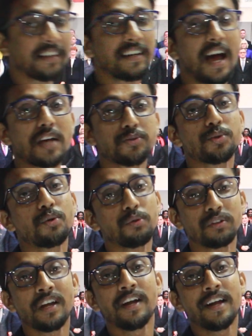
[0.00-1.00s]
the
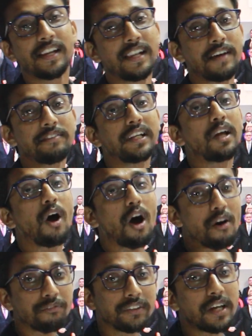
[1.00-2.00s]
grassroots level
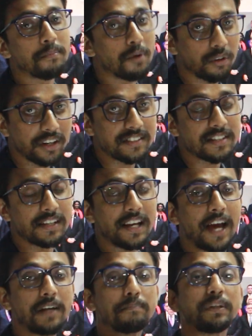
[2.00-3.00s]
of democracy
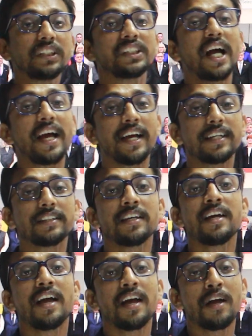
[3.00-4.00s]
like panchayat,
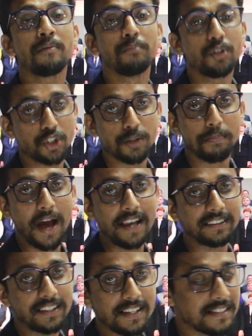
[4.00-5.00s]

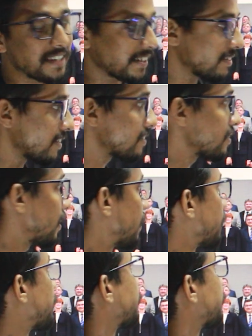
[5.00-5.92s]
municipalities, etc.